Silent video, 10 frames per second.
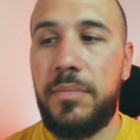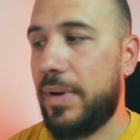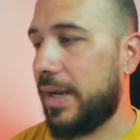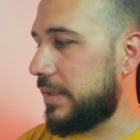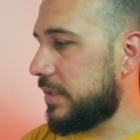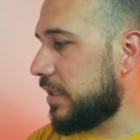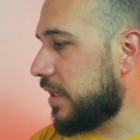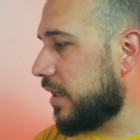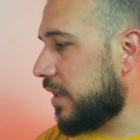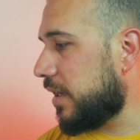but
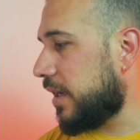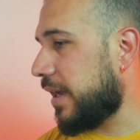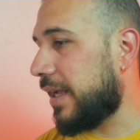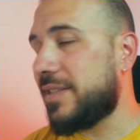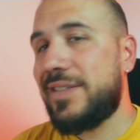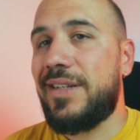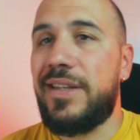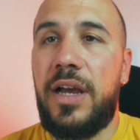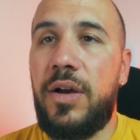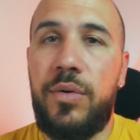until
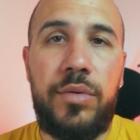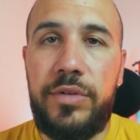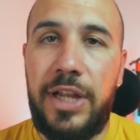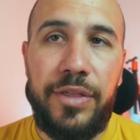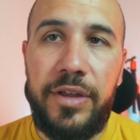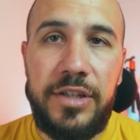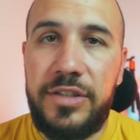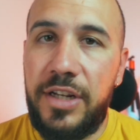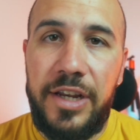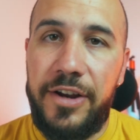now nothing
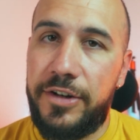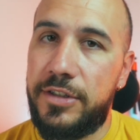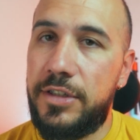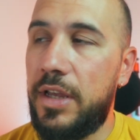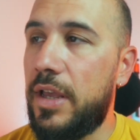is cleared.